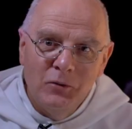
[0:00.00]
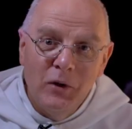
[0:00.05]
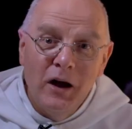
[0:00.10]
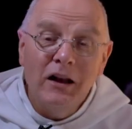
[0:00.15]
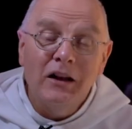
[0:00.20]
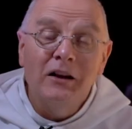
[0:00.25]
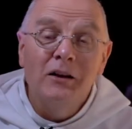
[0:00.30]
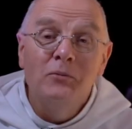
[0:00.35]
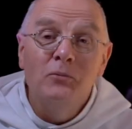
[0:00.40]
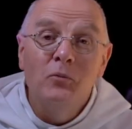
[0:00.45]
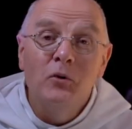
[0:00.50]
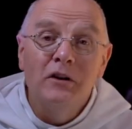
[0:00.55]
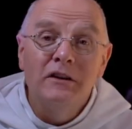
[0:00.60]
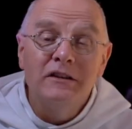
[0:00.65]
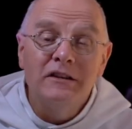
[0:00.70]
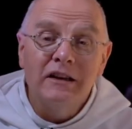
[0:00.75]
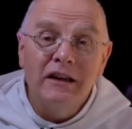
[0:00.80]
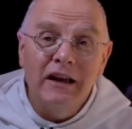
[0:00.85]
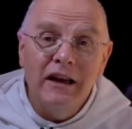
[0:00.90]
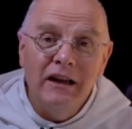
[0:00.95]
Welcome
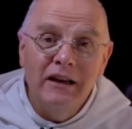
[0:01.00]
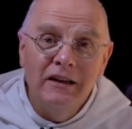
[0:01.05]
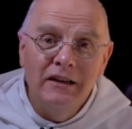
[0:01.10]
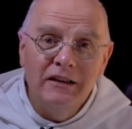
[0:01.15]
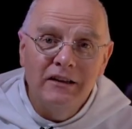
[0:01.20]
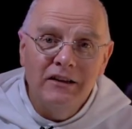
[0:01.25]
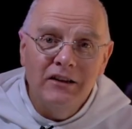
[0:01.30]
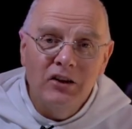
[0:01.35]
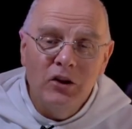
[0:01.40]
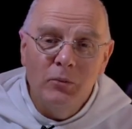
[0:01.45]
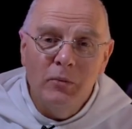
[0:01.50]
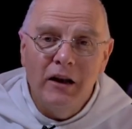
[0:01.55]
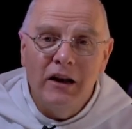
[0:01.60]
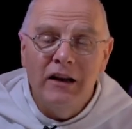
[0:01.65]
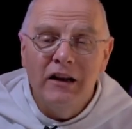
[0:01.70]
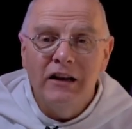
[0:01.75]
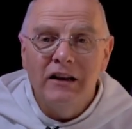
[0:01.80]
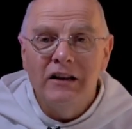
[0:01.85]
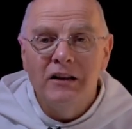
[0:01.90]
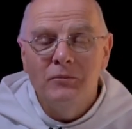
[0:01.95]
once again to the
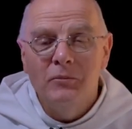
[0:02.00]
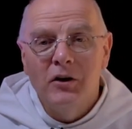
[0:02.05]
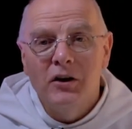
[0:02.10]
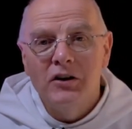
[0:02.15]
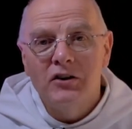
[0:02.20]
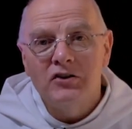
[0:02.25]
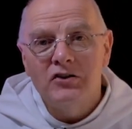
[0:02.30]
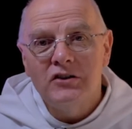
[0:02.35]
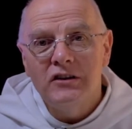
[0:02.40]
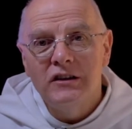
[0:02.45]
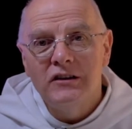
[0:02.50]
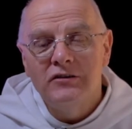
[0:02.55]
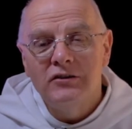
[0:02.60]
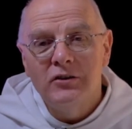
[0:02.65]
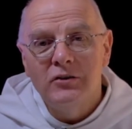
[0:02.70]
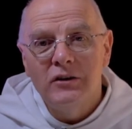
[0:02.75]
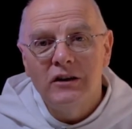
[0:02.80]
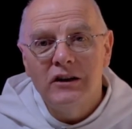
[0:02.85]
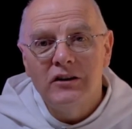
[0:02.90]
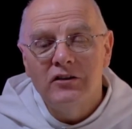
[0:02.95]
Benedictine Monastery of the
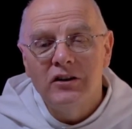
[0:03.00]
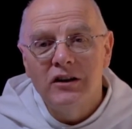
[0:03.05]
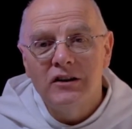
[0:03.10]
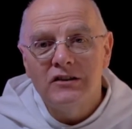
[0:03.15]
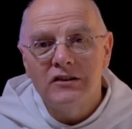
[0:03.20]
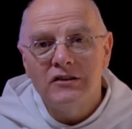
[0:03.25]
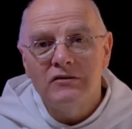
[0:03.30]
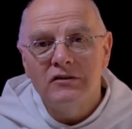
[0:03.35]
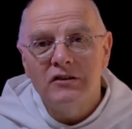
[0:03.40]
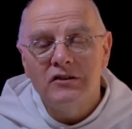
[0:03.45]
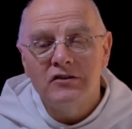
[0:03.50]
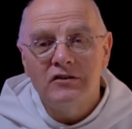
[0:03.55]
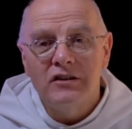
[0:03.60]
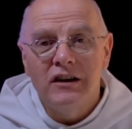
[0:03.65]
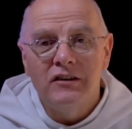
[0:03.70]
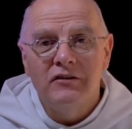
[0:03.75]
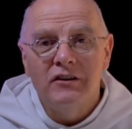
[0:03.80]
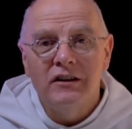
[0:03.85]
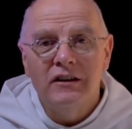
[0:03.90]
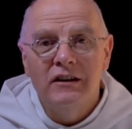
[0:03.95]
Holy Cross,
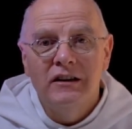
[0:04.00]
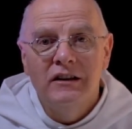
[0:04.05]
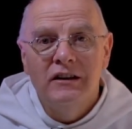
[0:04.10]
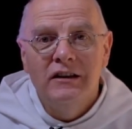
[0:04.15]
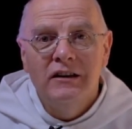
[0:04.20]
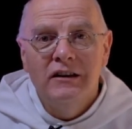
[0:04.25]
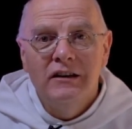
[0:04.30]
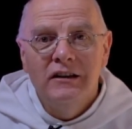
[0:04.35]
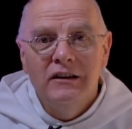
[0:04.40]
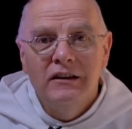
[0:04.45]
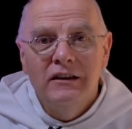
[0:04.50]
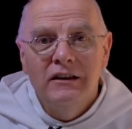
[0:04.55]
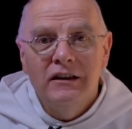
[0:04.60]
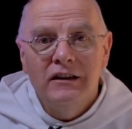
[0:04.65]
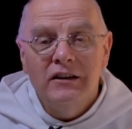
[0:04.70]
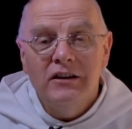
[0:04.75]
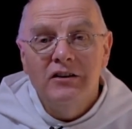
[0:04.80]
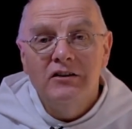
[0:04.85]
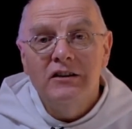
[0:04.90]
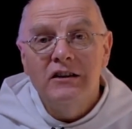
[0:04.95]
Rostrevor,
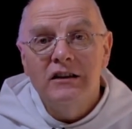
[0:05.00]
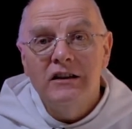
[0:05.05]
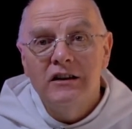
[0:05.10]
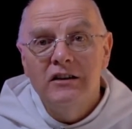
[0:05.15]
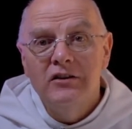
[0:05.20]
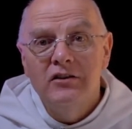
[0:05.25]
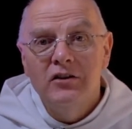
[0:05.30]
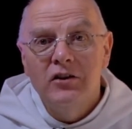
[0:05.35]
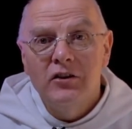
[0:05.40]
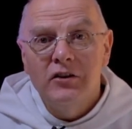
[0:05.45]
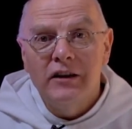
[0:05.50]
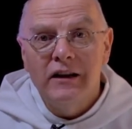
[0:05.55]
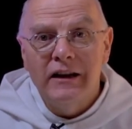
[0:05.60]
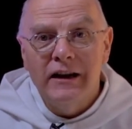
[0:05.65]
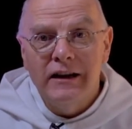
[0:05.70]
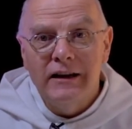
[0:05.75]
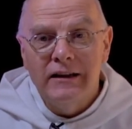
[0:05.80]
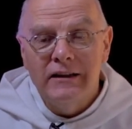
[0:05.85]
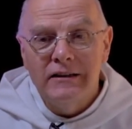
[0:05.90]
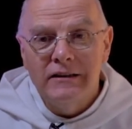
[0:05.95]
in County Down, Northern
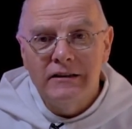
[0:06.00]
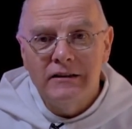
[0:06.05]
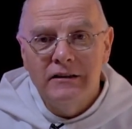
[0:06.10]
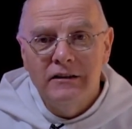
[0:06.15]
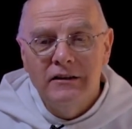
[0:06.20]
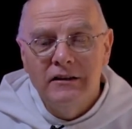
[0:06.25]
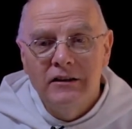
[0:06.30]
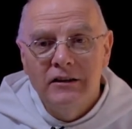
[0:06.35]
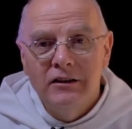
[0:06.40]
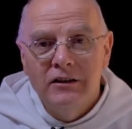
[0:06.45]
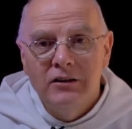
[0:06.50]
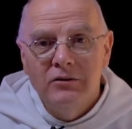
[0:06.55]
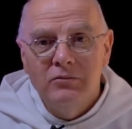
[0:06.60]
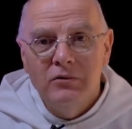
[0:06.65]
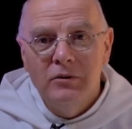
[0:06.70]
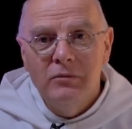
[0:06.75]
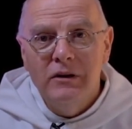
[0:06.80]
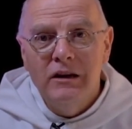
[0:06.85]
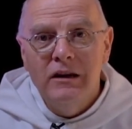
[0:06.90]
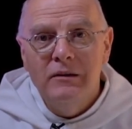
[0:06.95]
Ireland,
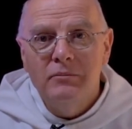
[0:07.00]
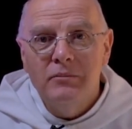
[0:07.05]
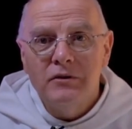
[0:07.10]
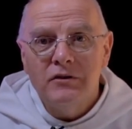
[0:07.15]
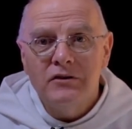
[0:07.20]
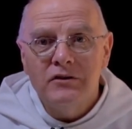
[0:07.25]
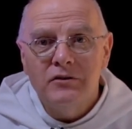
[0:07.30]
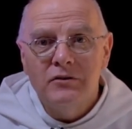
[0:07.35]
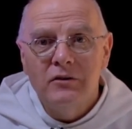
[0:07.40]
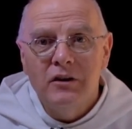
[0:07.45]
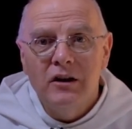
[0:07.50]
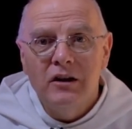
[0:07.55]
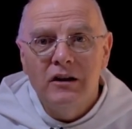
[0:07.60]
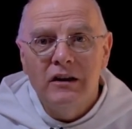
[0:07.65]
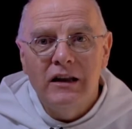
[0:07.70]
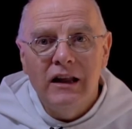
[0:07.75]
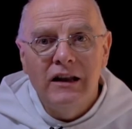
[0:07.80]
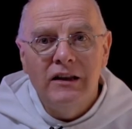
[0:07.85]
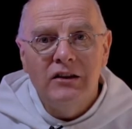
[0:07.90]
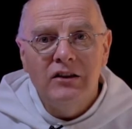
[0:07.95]
where we pursue our
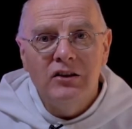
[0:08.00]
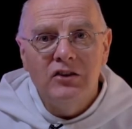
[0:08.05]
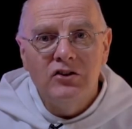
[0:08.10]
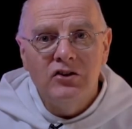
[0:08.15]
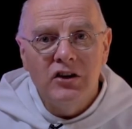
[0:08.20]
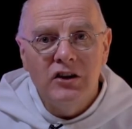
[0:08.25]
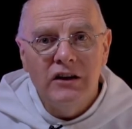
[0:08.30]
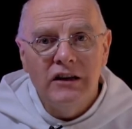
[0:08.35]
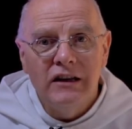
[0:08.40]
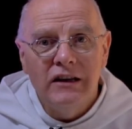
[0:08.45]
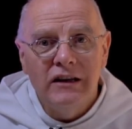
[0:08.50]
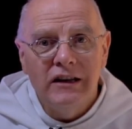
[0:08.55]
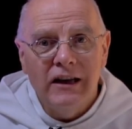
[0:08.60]
Lenten journey